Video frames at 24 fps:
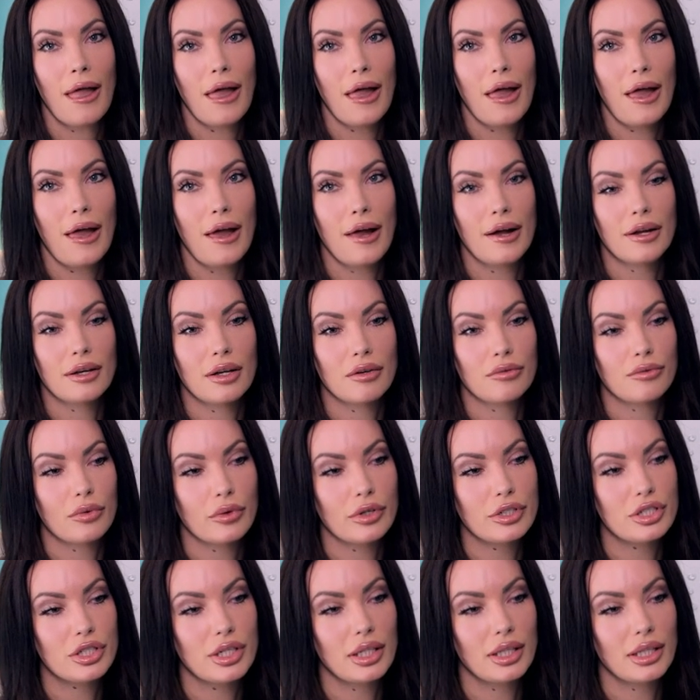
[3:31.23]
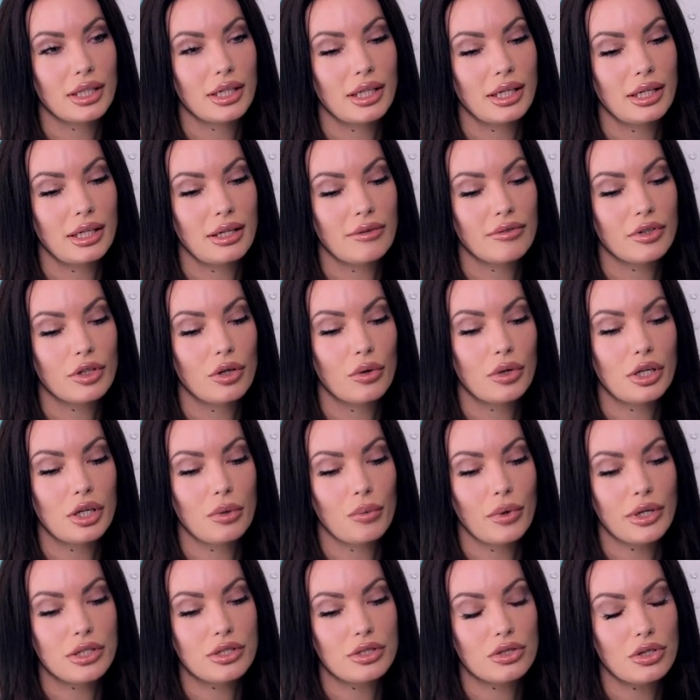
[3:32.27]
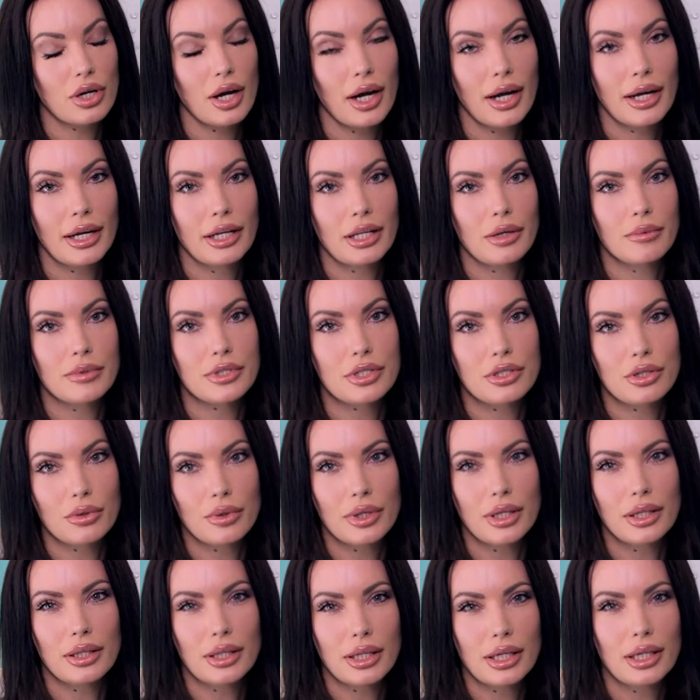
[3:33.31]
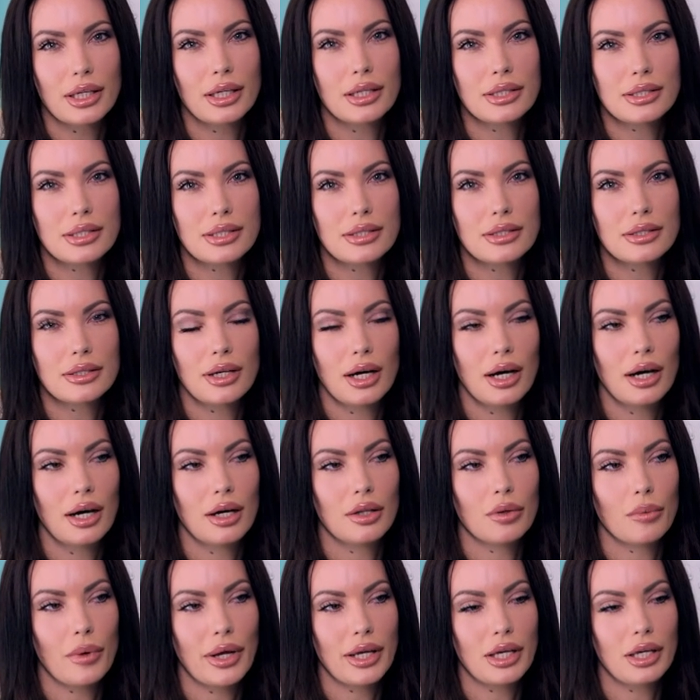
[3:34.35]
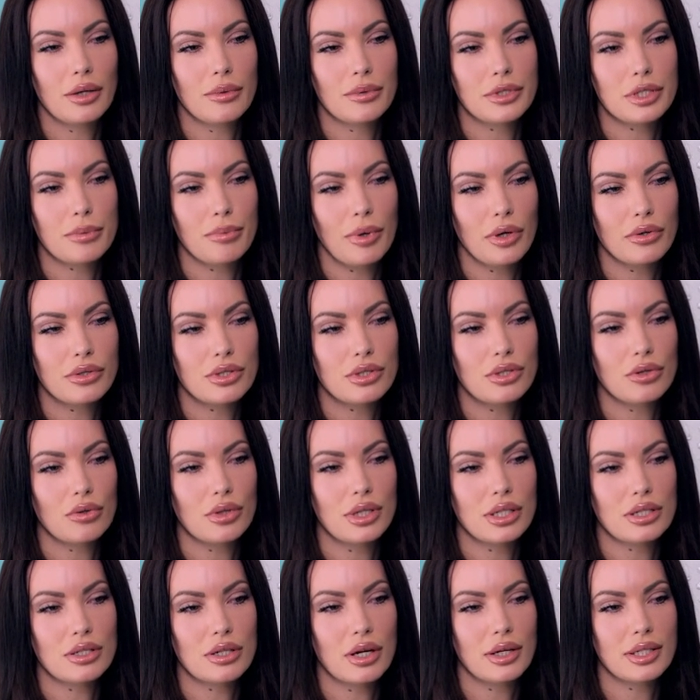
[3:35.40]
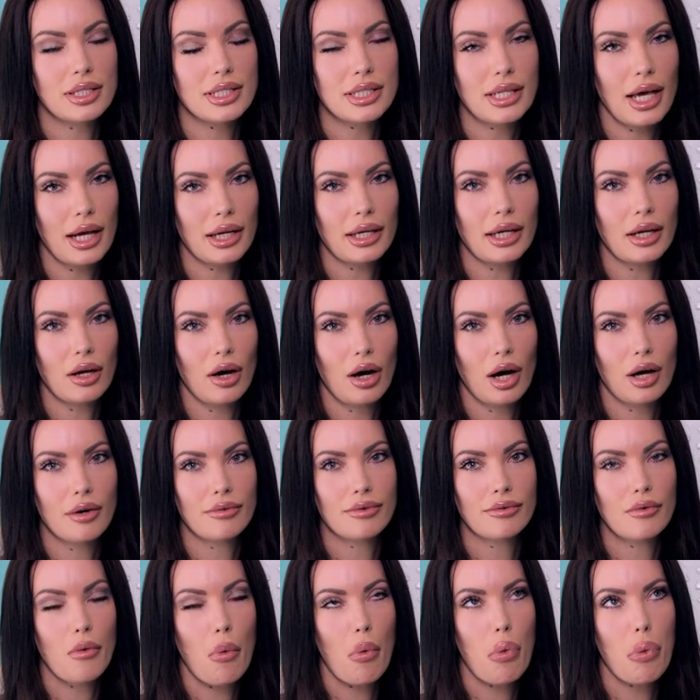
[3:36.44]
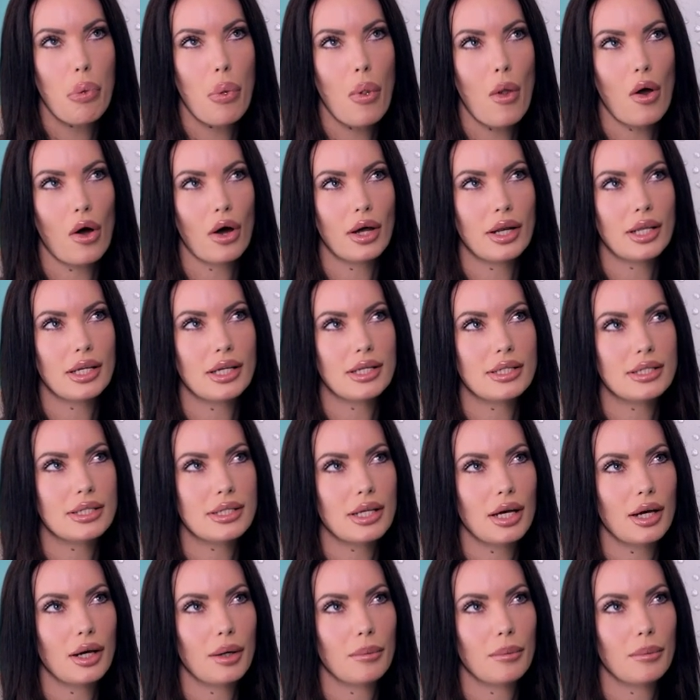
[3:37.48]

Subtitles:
And unfortunately, even though he was trying and he was doing things the way he was supposed to, he started slacking off on his,